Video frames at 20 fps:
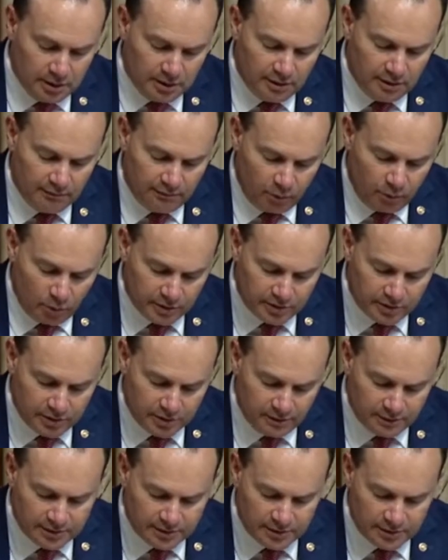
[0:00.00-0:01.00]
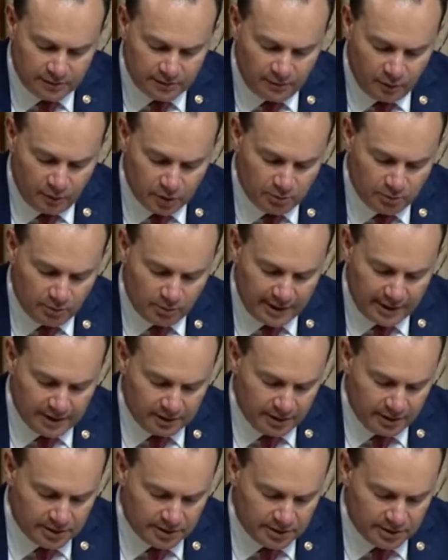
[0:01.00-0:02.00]
The Forest Service's first
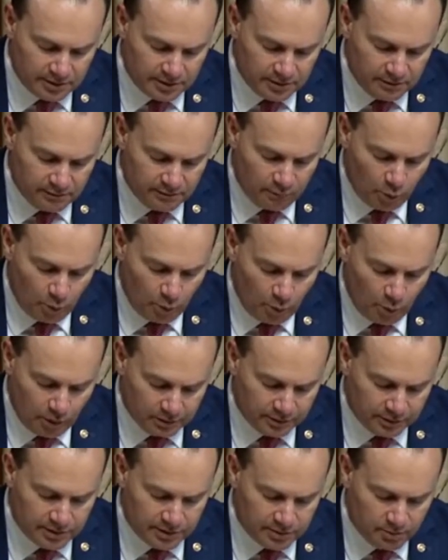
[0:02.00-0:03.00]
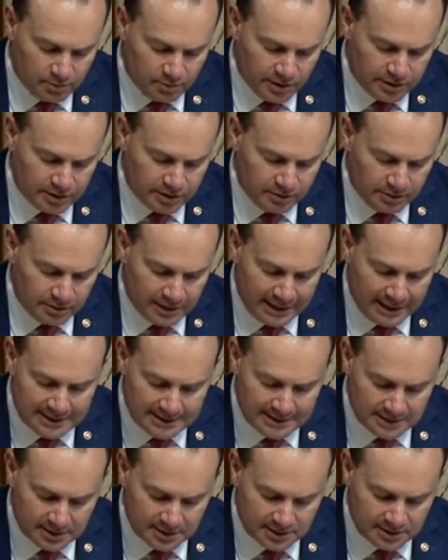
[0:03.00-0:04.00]
regulations for wilderness were issued in
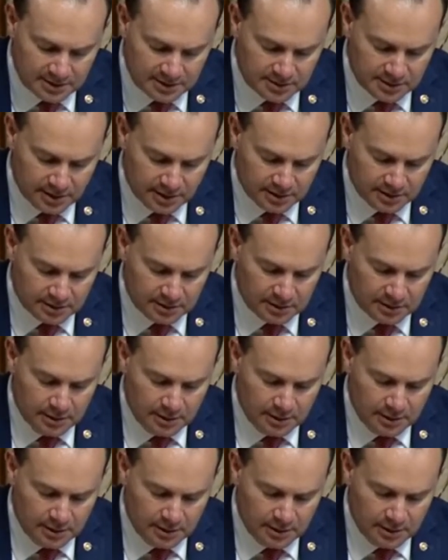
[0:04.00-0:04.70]
1966,